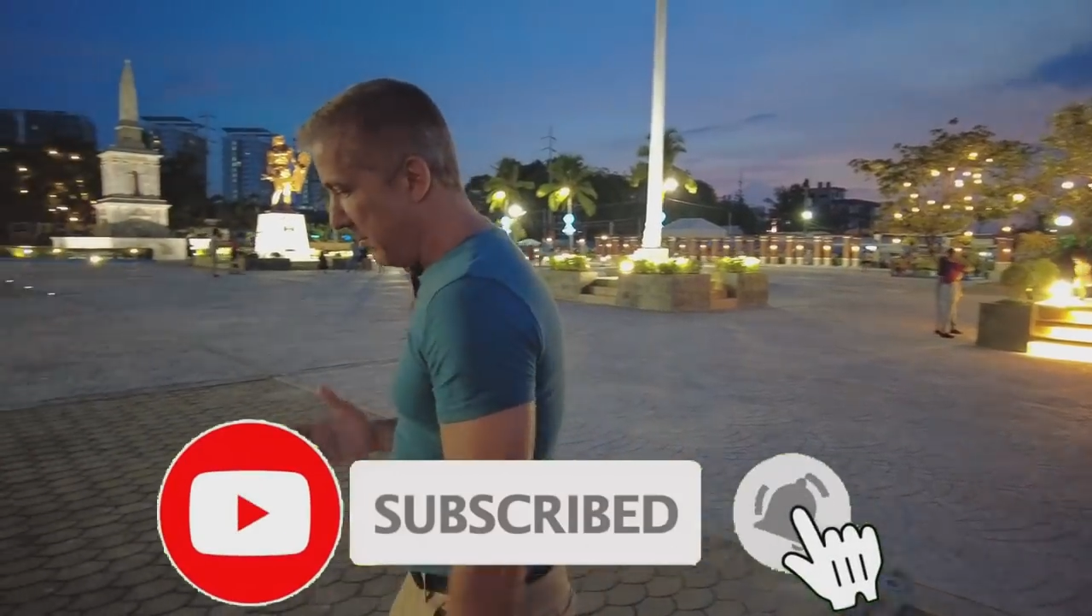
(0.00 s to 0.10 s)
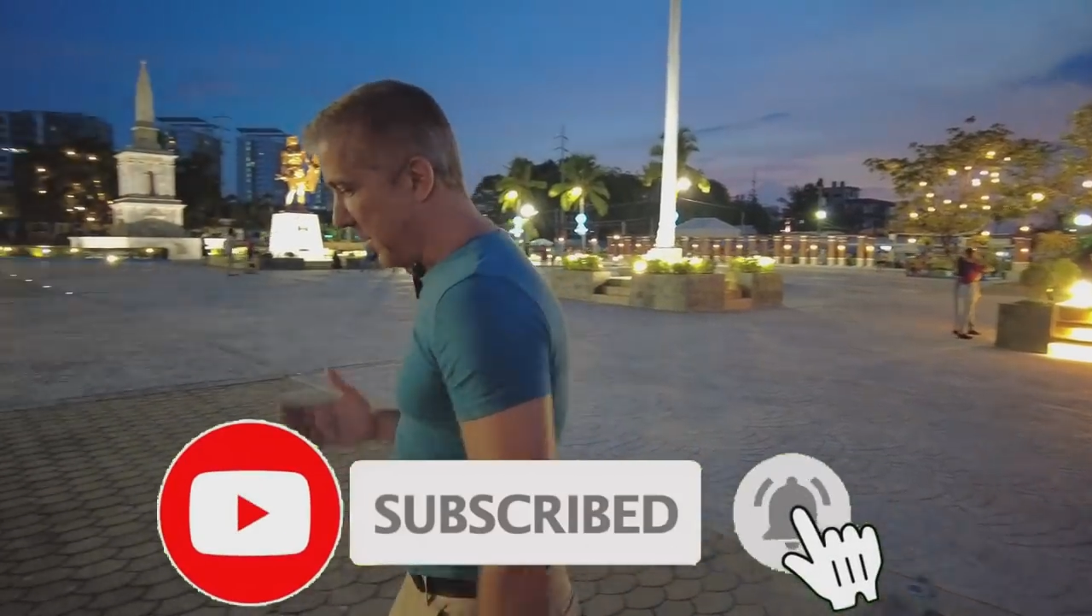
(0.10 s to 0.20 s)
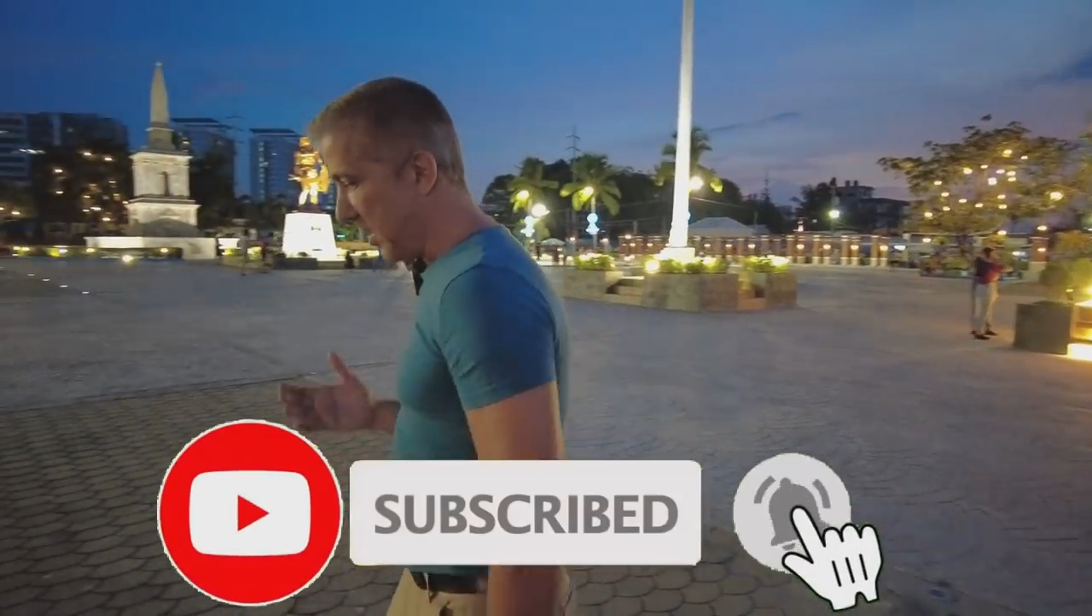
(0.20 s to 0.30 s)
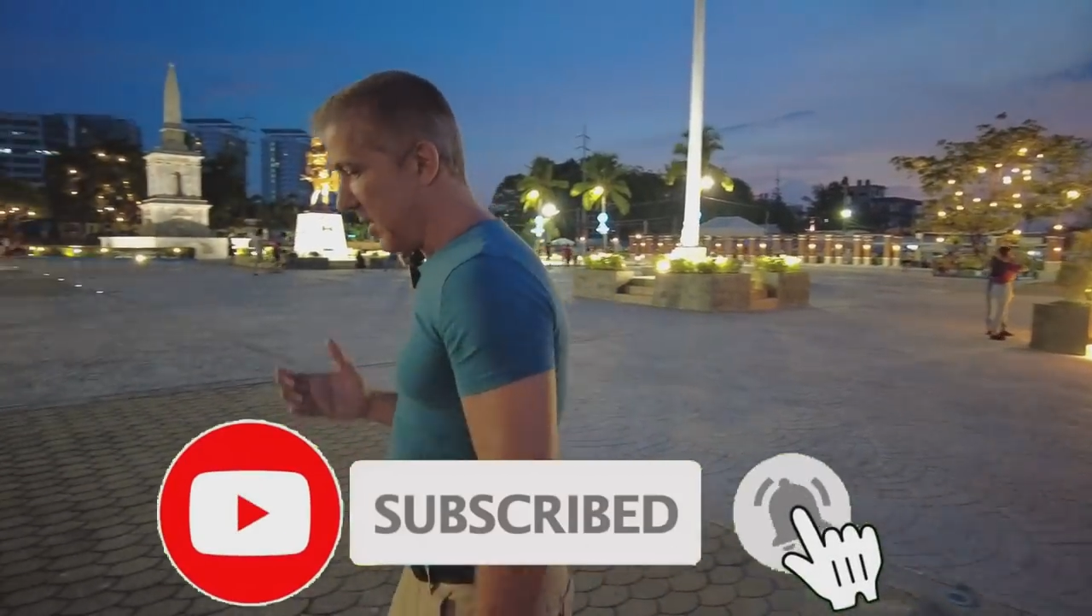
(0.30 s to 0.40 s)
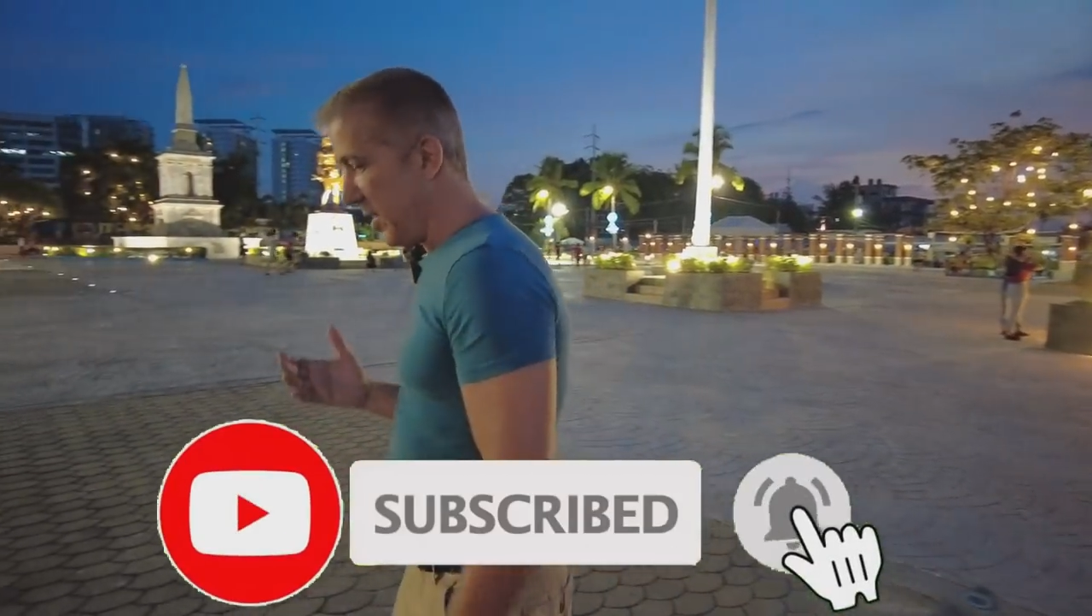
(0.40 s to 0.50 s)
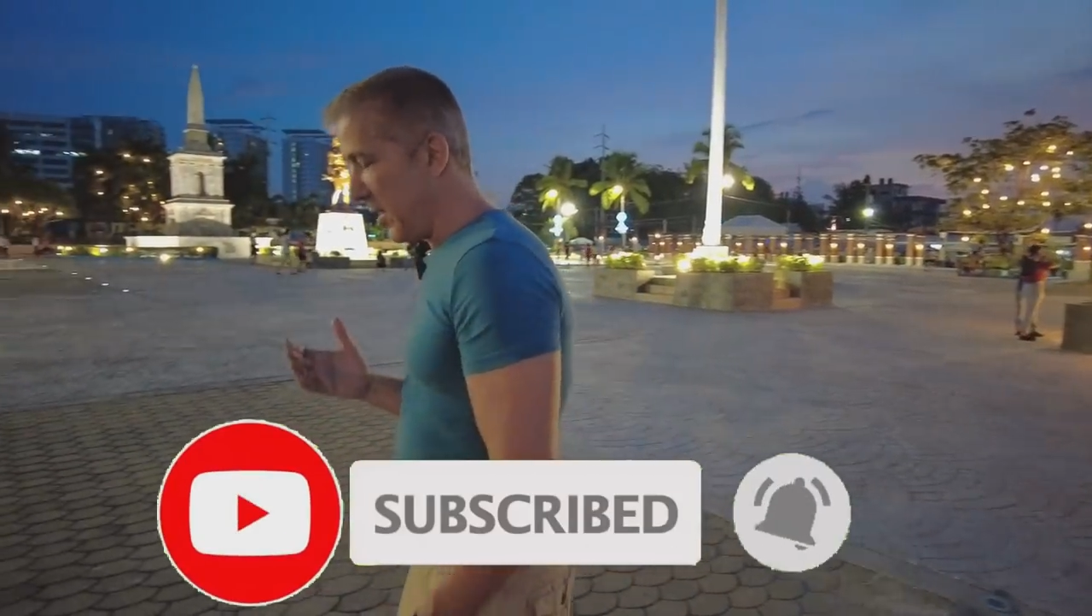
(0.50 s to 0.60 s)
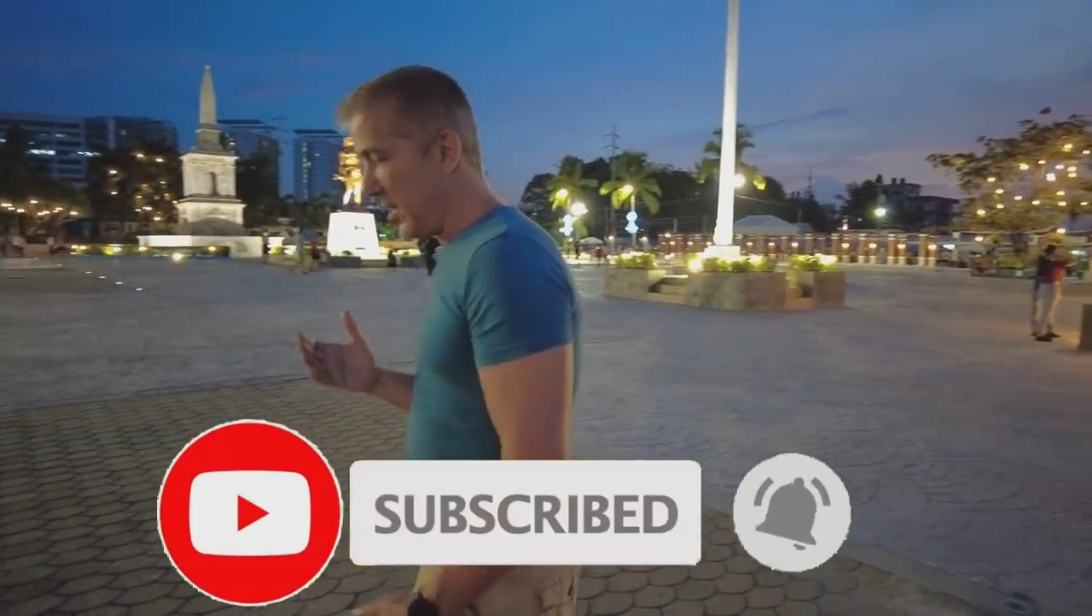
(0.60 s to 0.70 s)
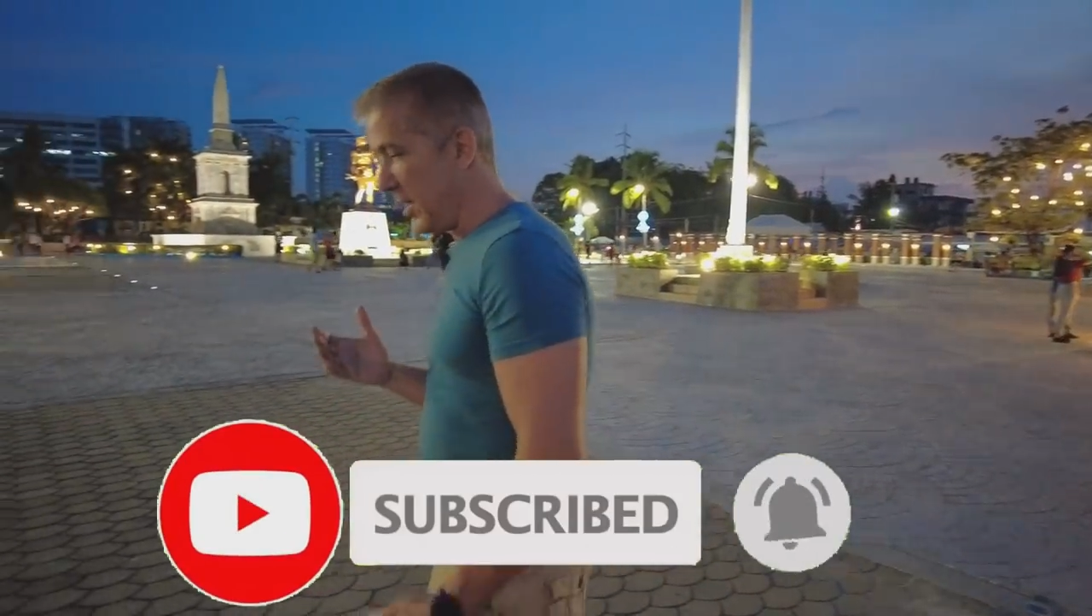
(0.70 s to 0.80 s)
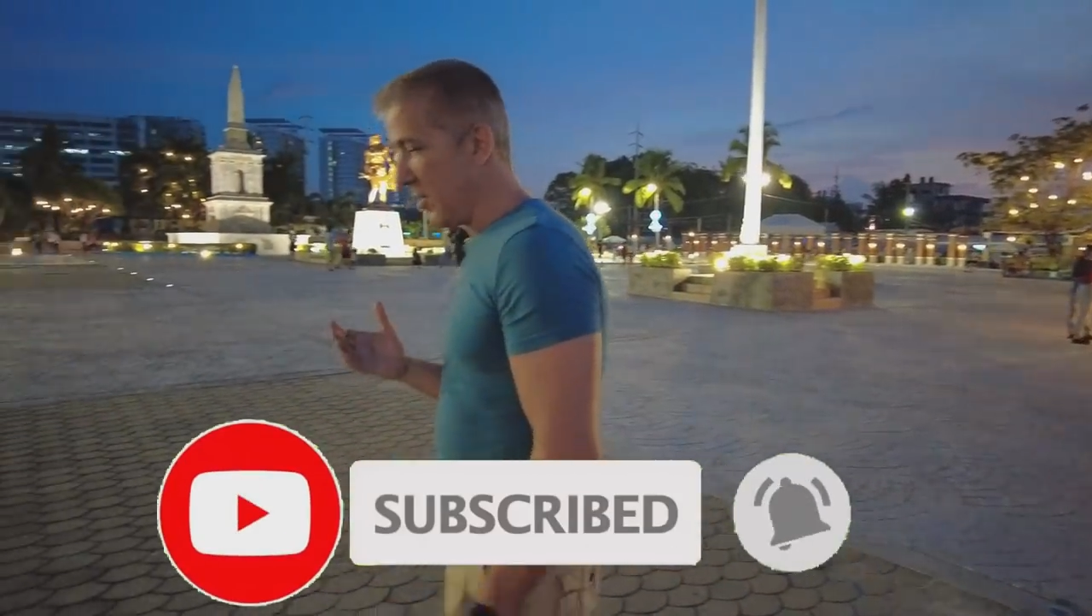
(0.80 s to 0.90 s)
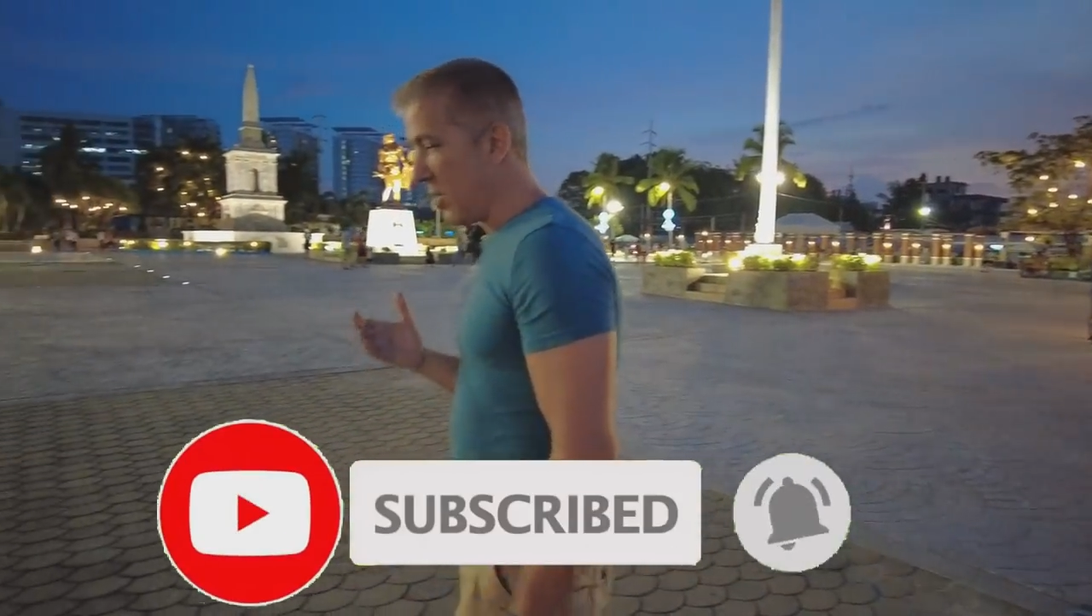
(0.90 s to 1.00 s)
but
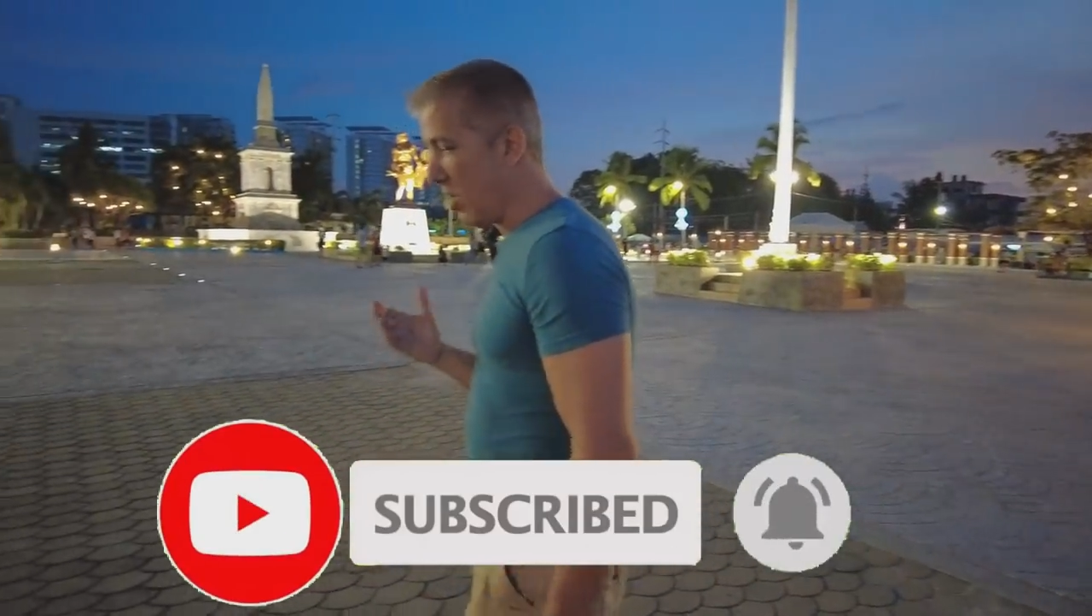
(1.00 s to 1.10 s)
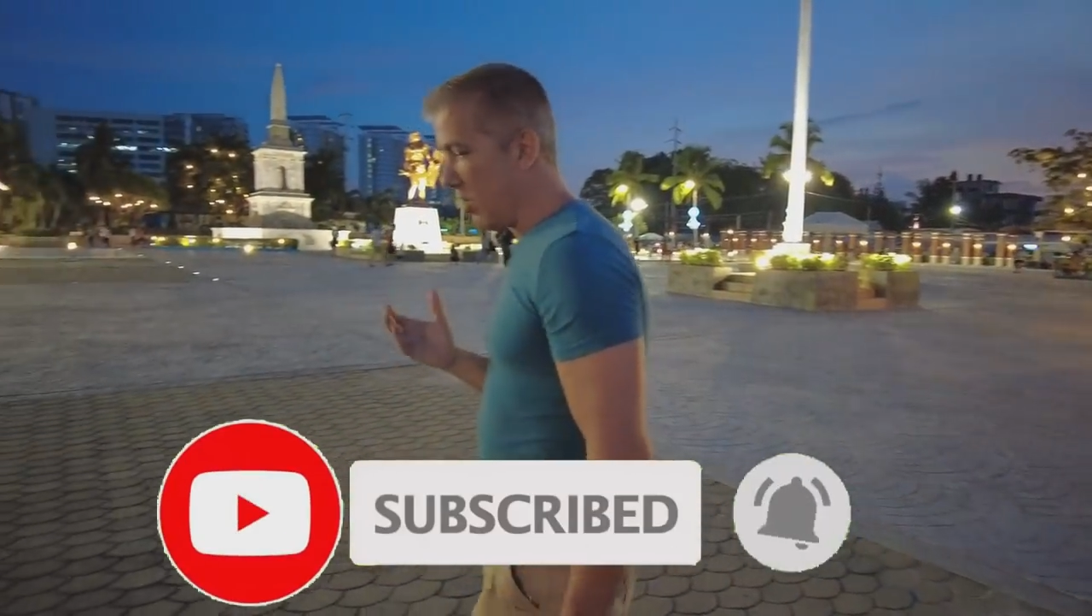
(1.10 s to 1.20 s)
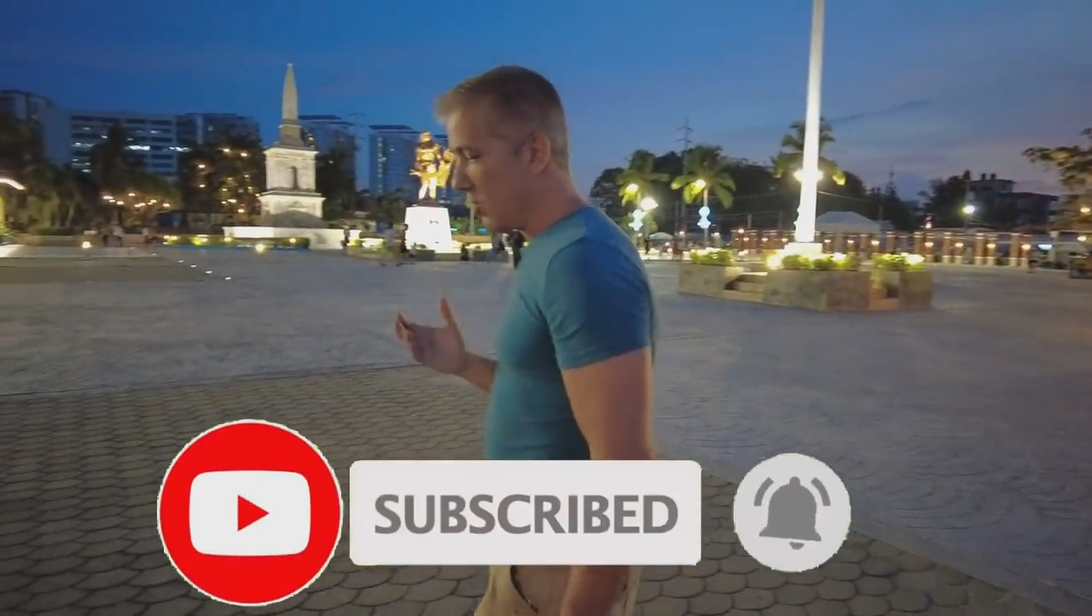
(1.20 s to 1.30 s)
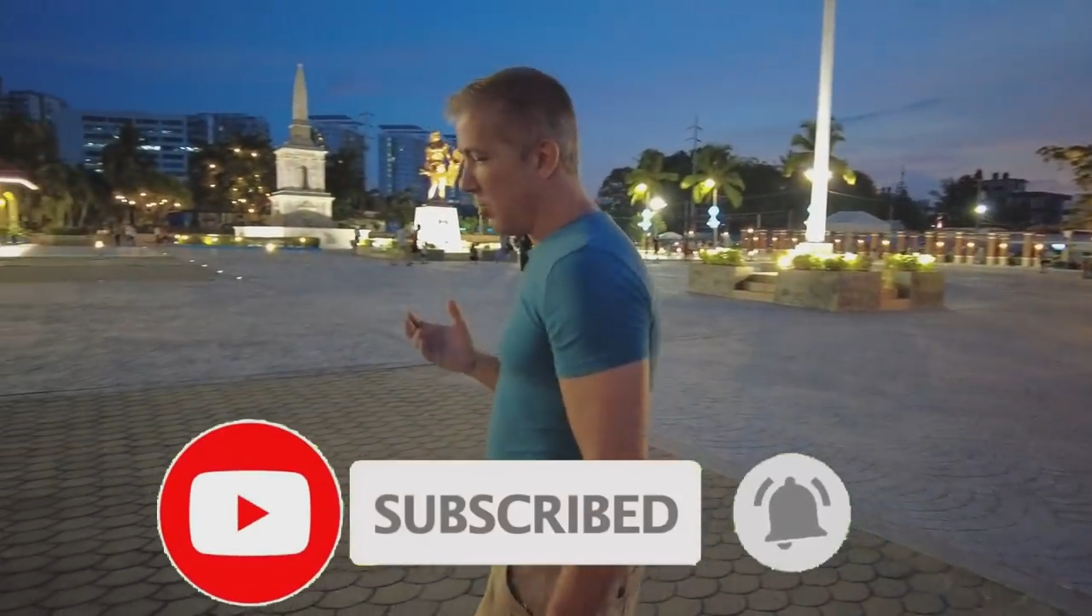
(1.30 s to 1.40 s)
it's hard